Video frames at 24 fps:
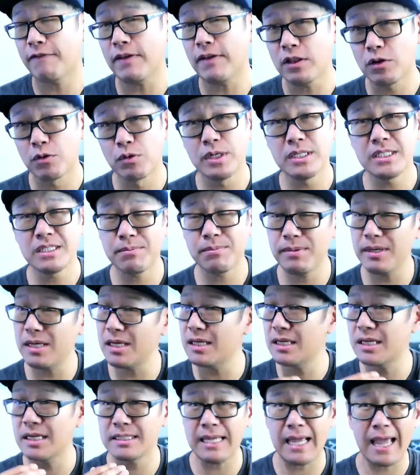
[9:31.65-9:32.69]
And the reason being,
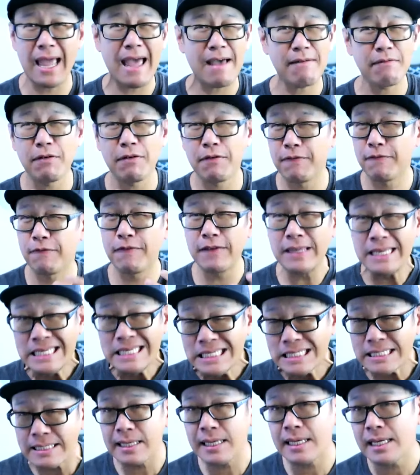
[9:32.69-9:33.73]
because I have a
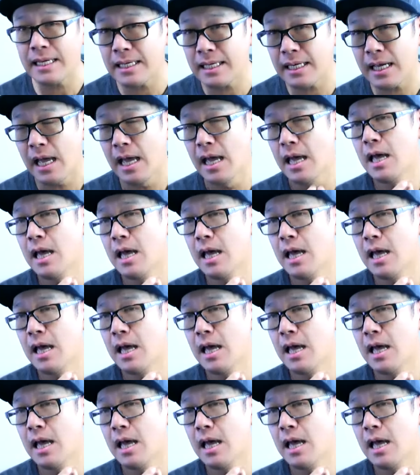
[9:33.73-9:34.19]
feeling